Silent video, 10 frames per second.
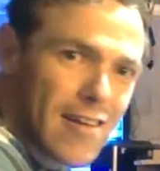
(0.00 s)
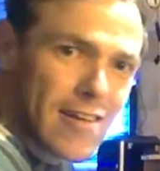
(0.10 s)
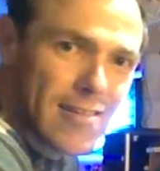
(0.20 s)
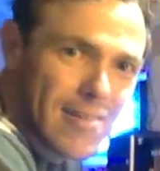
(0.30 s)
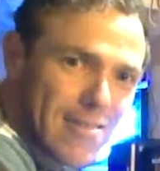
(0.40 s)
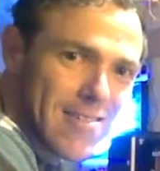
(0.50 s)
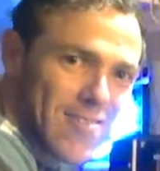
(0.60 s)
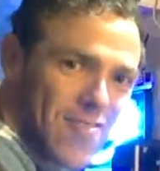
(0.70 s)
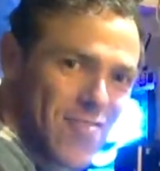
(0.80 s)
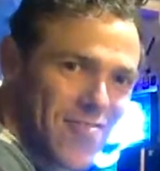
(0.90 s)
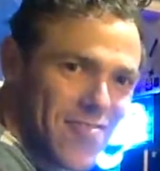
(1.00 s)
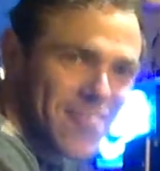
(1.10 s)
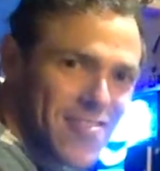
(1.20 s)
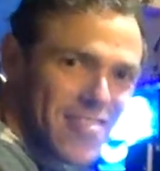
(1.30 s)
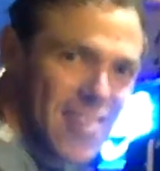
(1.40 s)
off camera normally.
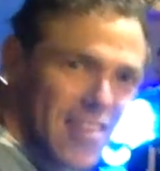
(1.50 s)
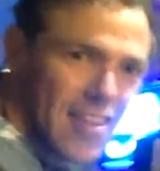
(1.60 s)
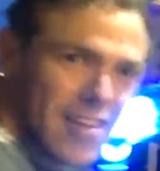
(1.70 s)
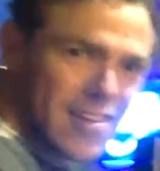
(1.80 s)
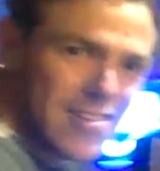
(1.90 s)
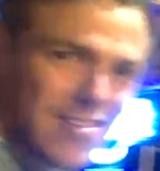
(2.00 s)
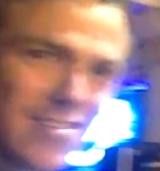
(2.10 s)
But yeah,